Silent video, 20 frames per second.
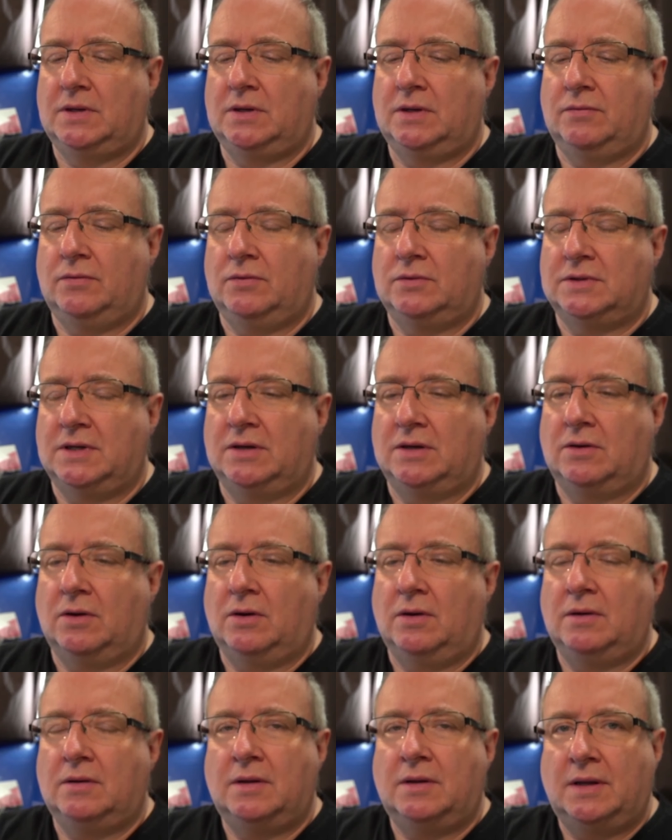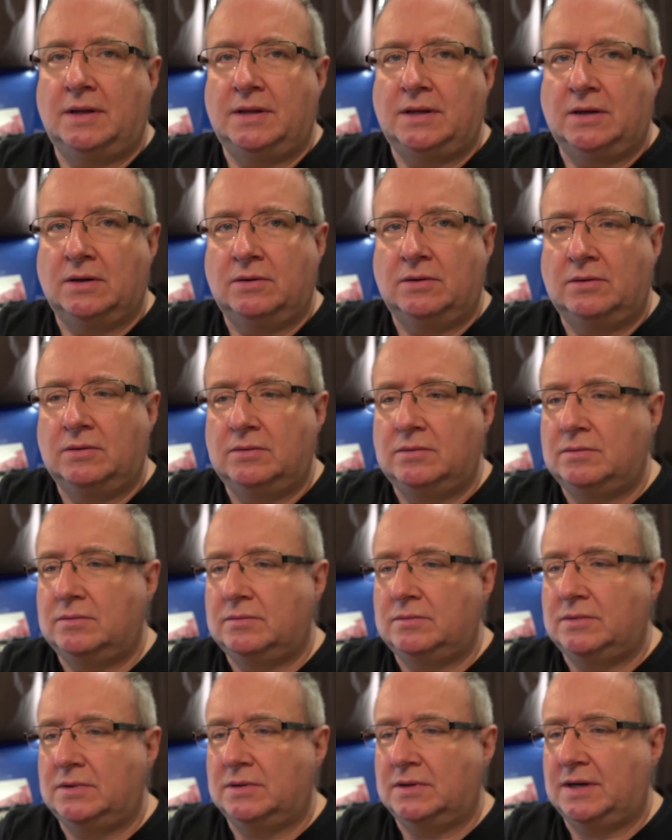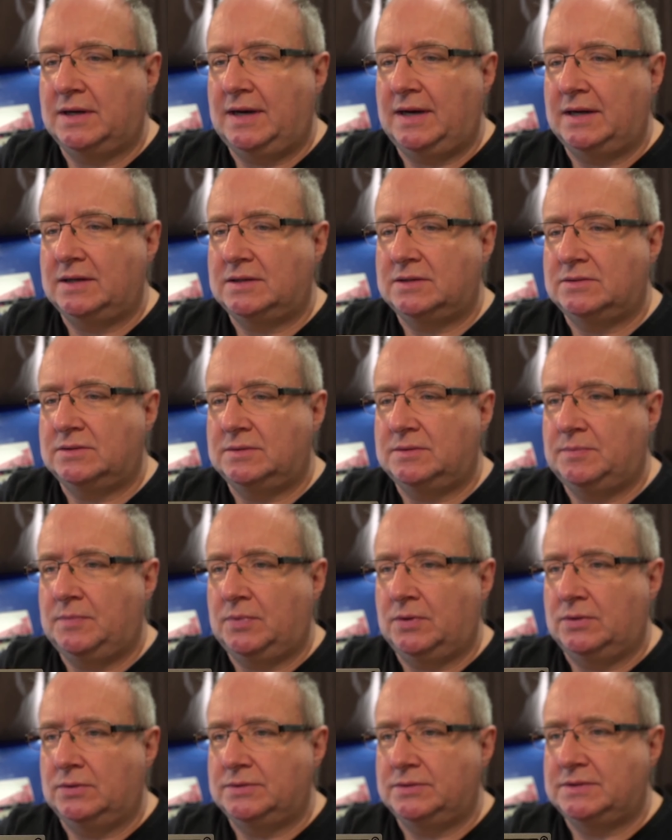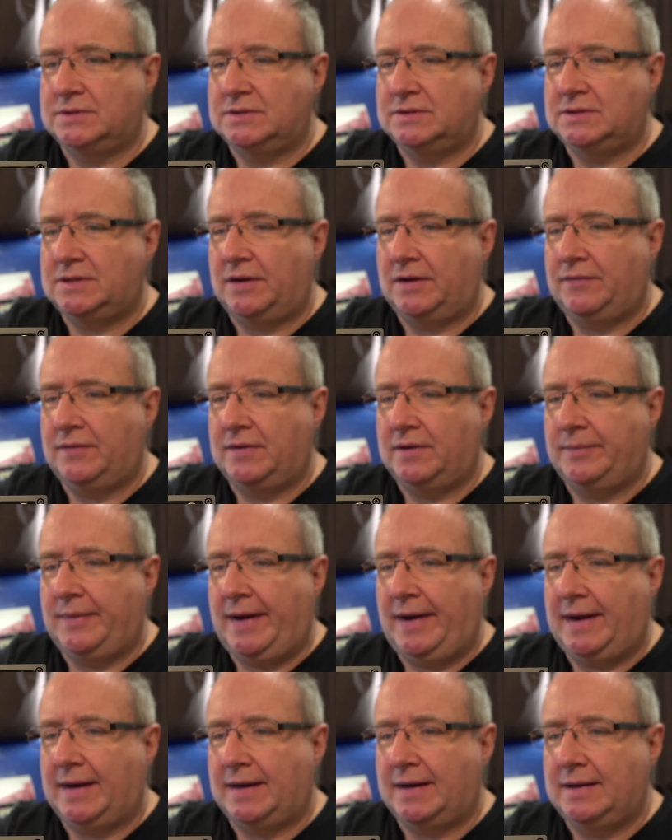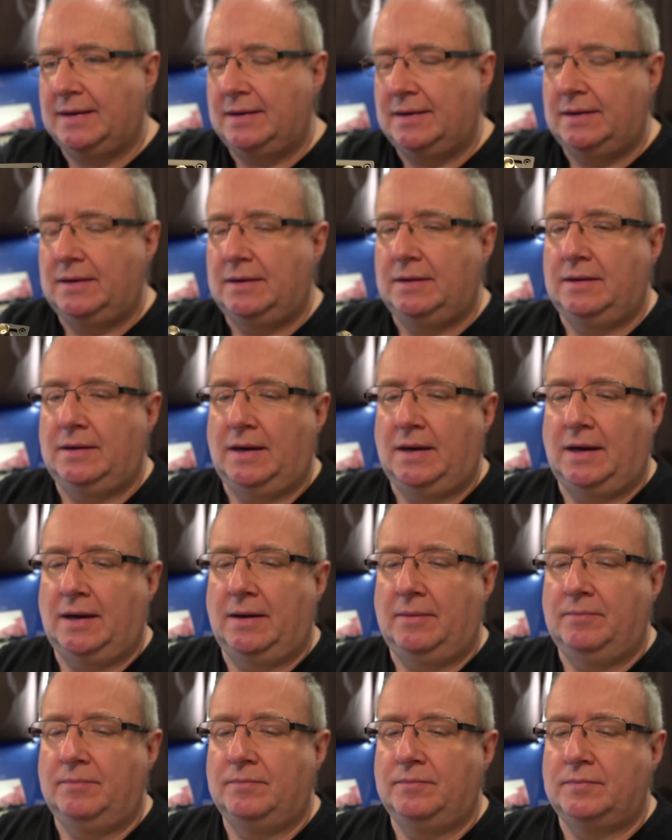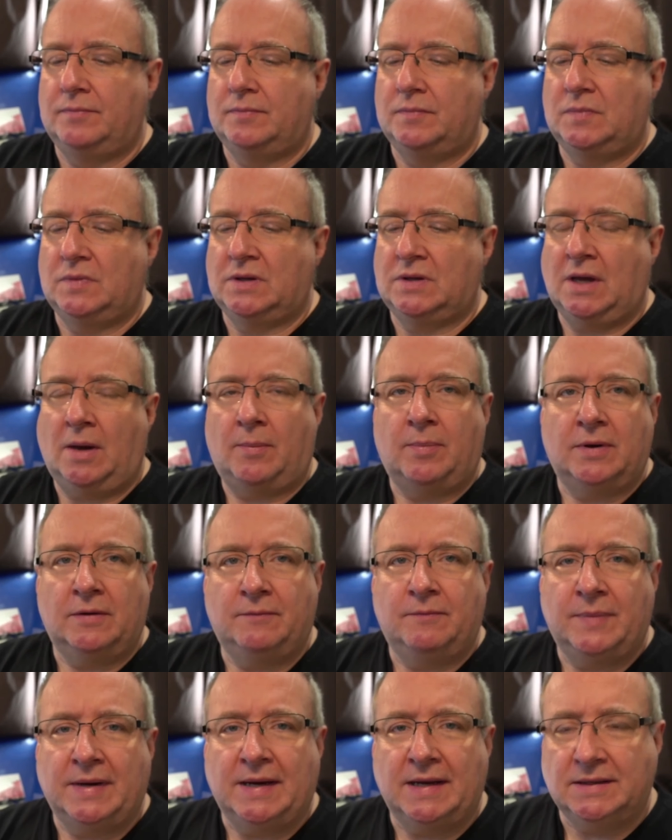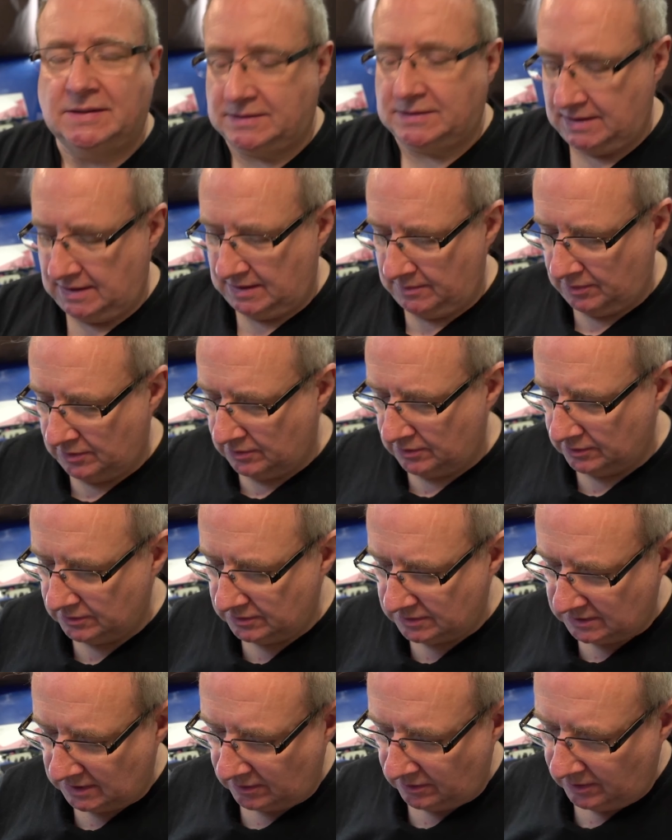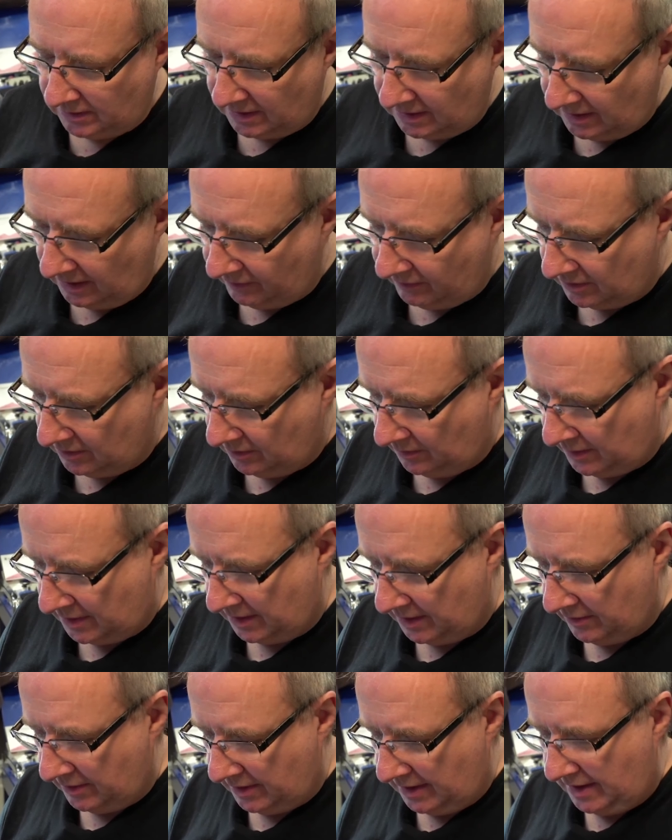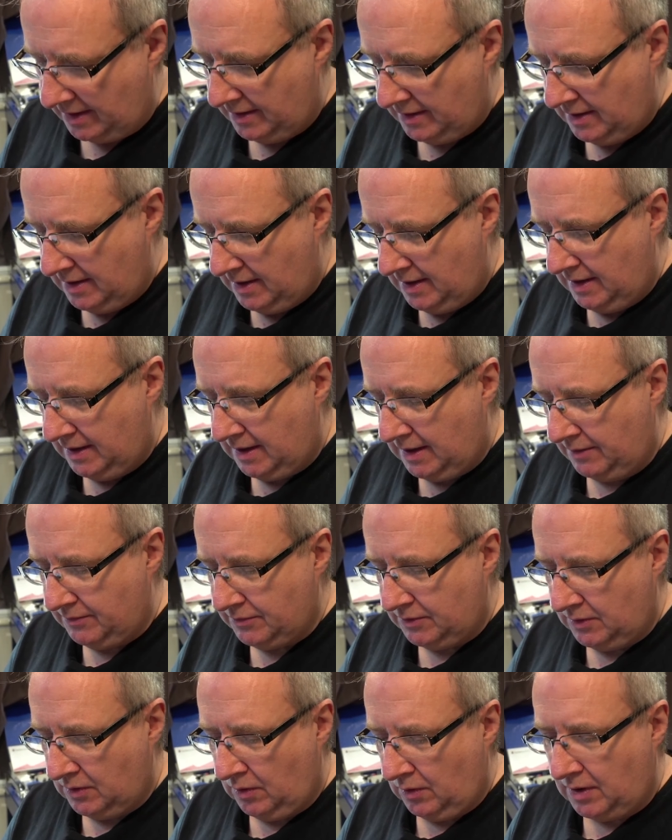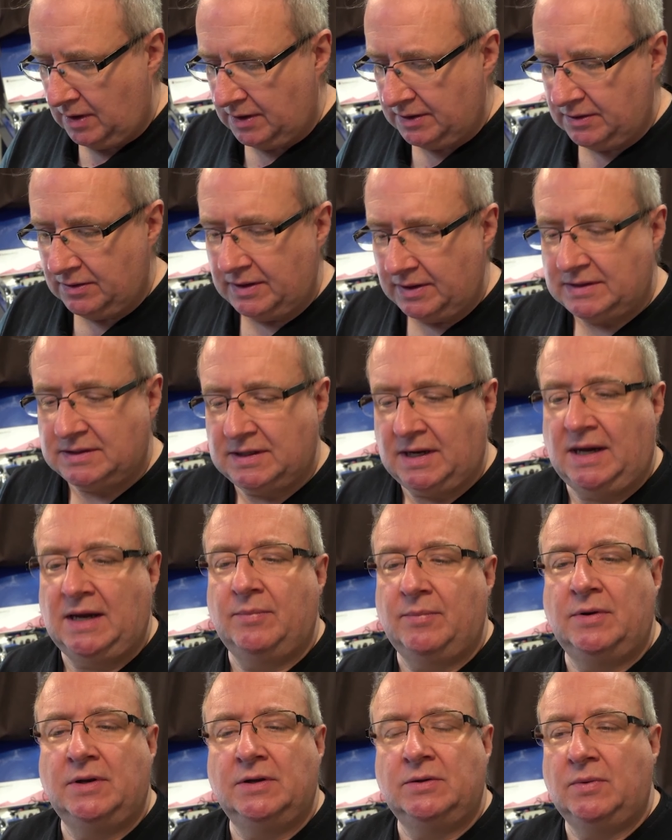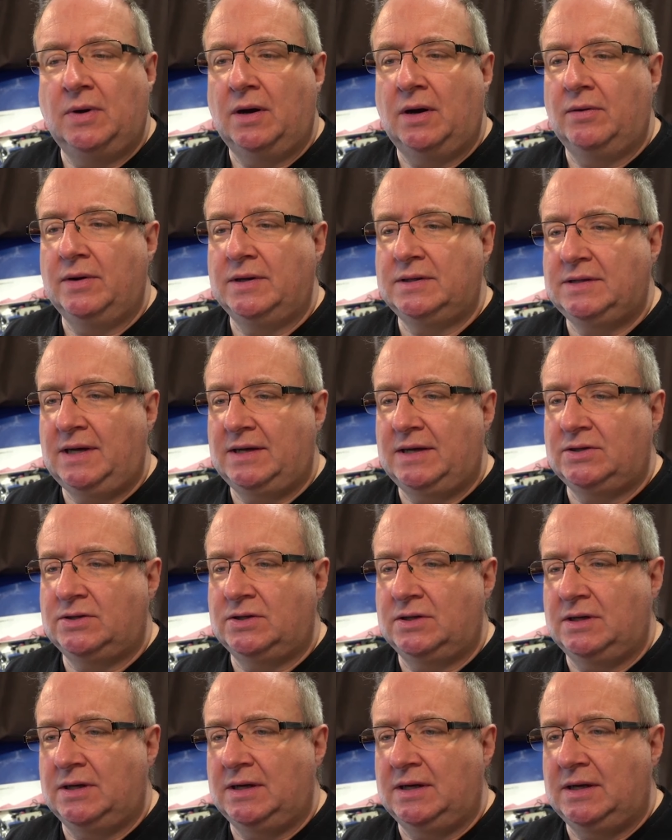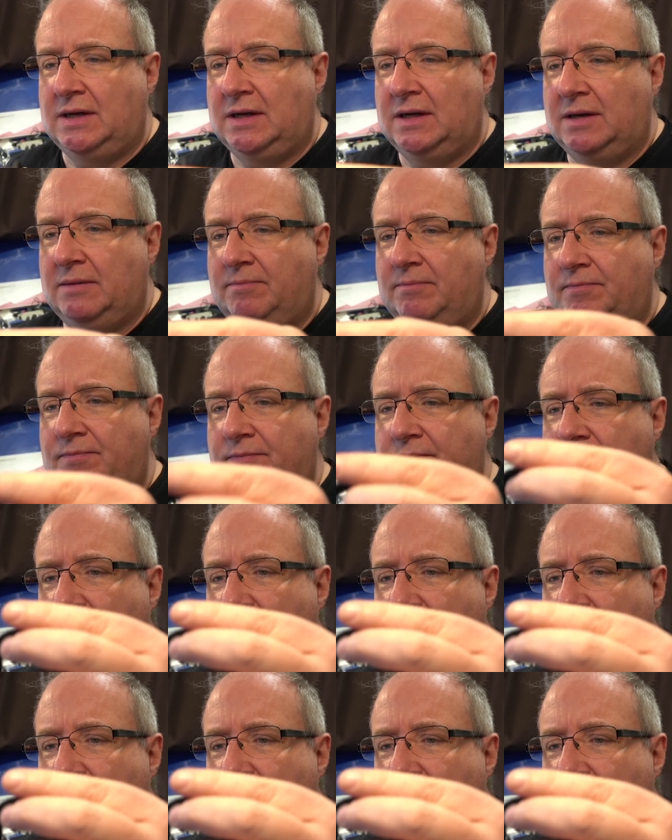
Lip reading: You've also got like your connector ports and stuff at the back. Couple of BNC ports, so we're going to have a little play with that. It comes with quite a nice cable as well. It's actually I don't